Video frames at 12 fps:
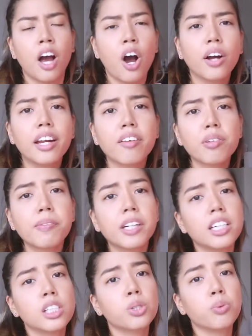on
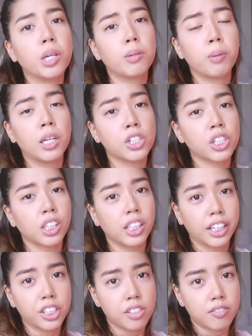everybody's sweet peach
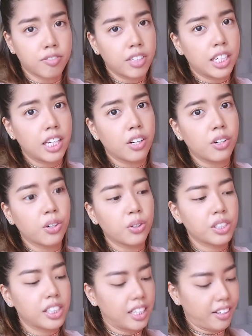collection
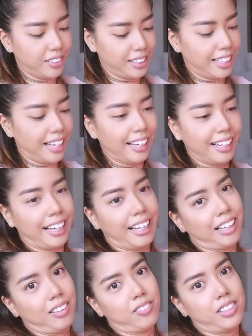videos, and I was like,
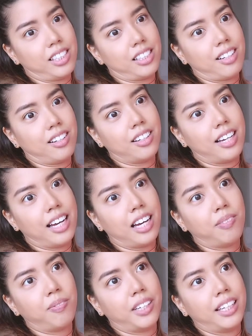I'm so
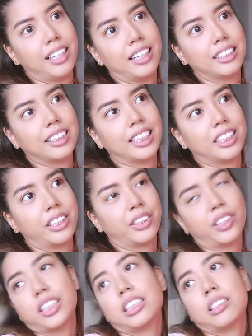happy it's at
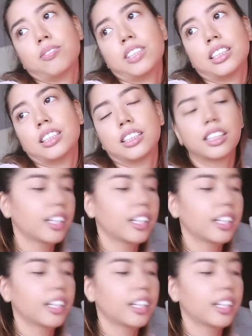Christmas.